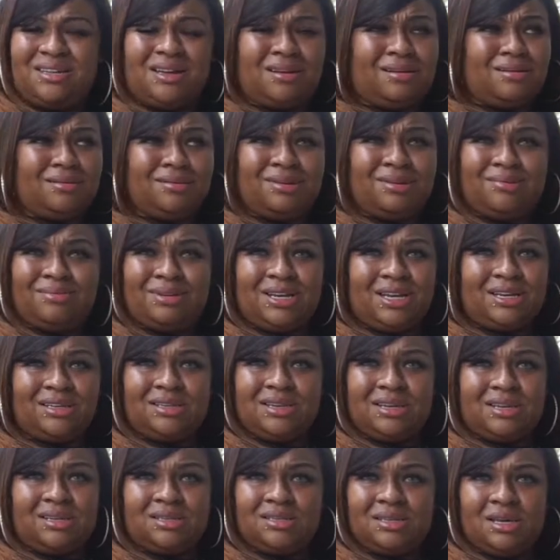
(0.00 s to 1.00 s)
I'm not
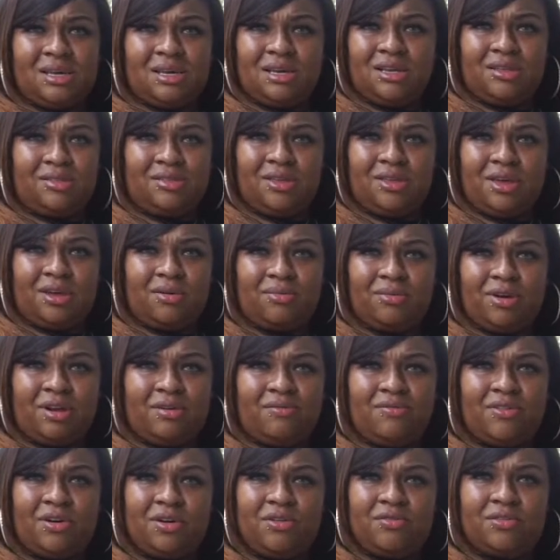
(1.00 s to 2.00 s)
into anything
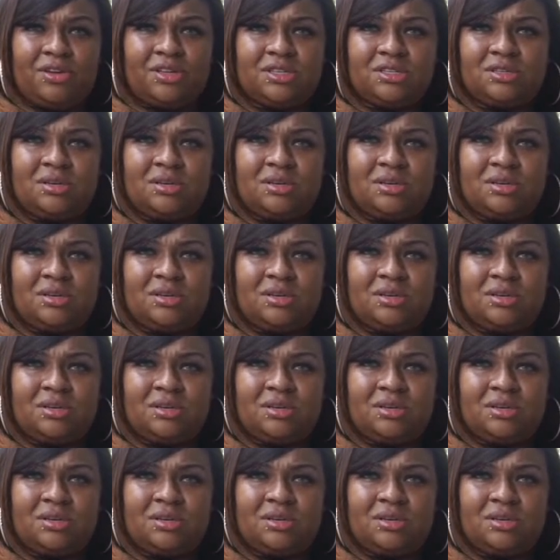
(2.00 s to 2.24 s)
Red Velvet,